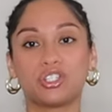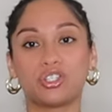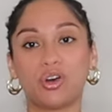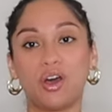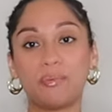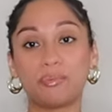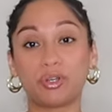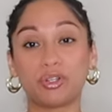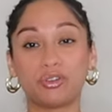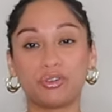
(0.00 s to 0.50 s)
So
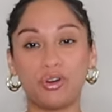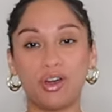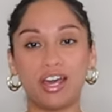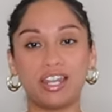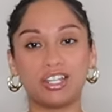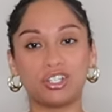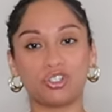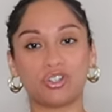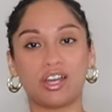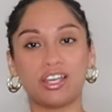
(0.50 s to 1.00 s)
I'm gonna go
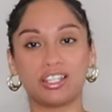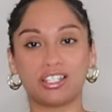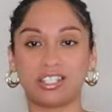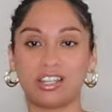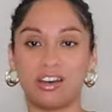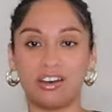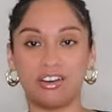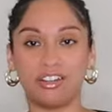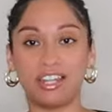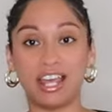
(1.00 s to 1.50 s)
ahead and try this
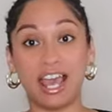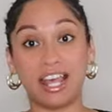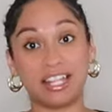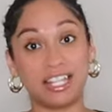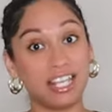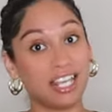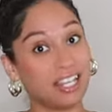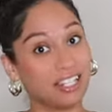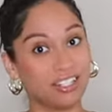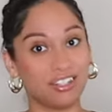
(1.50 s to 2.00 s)
on at
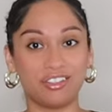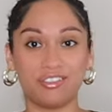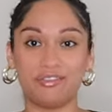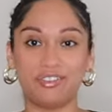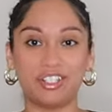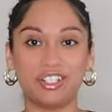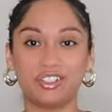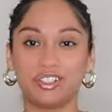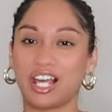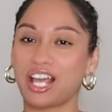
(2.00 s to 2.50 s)
the end of the
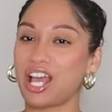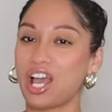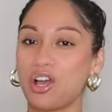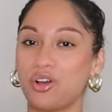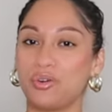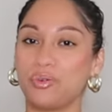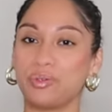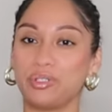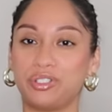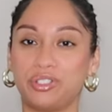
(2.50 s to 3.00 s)
video like
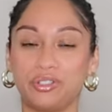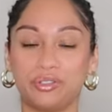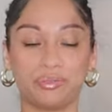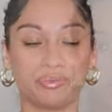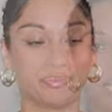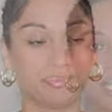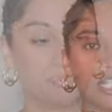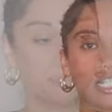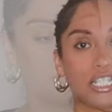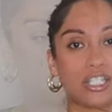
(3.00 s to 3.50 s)
I always do.
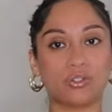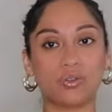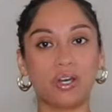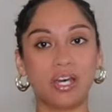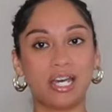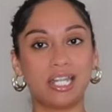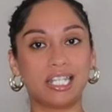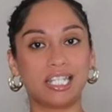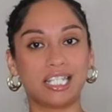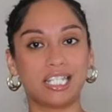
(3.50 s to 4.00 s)
Okay, let's go
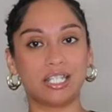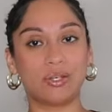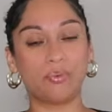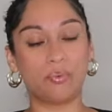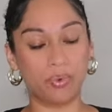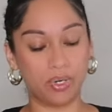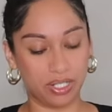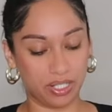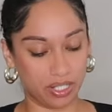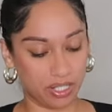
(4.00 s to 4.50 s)
ahead and see
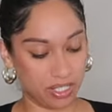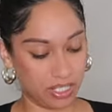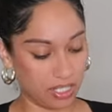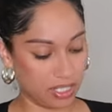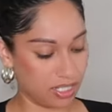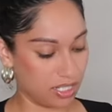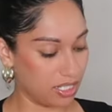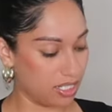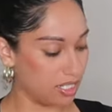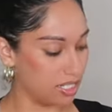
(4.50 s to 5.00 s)
what
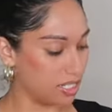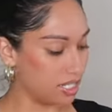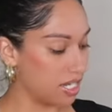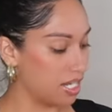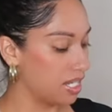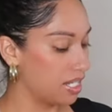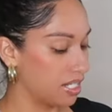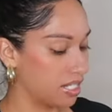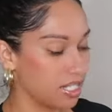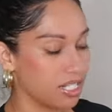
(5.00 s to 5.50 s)
this is.
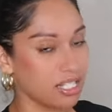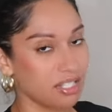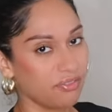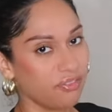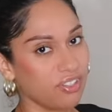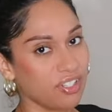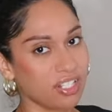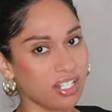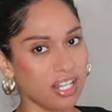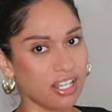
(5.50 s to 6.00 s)
This
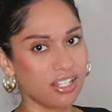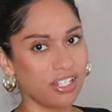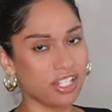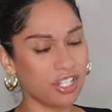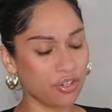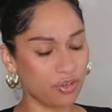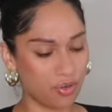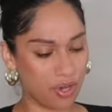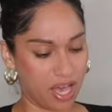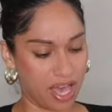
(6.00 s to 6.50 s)
feels a
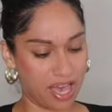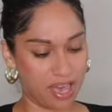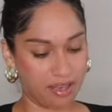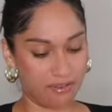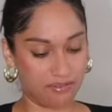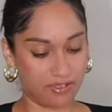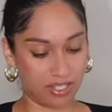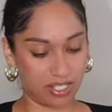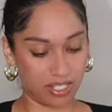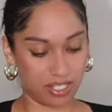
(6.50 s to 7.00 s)
little
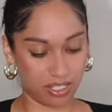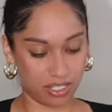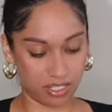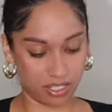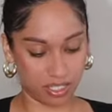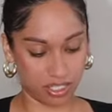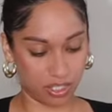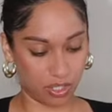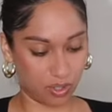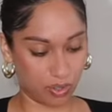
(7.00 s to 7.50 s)
heavy,
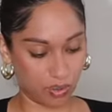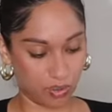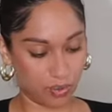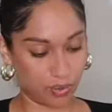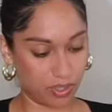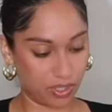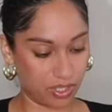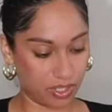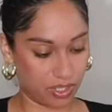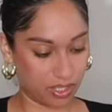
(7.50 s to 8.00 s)

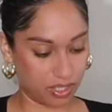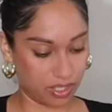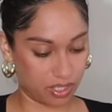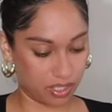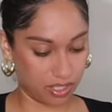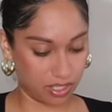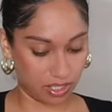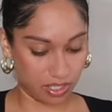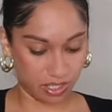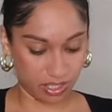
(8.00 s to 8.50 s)
so.
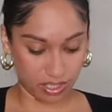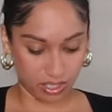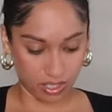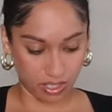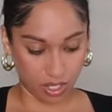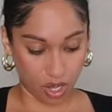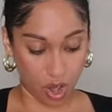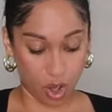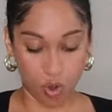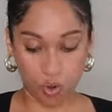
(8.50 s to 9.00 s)

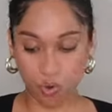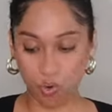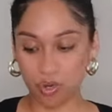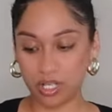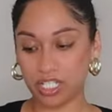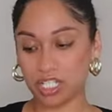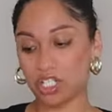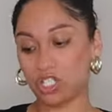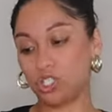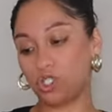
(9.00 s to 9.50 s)
Oh,
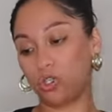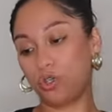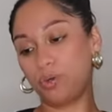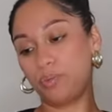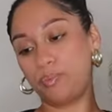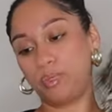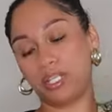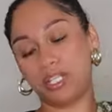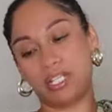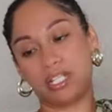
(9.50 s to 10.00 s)
it's a
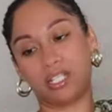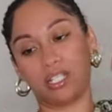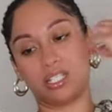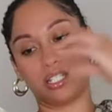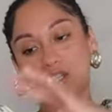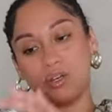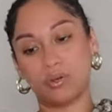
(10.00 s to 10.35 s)
two-piece.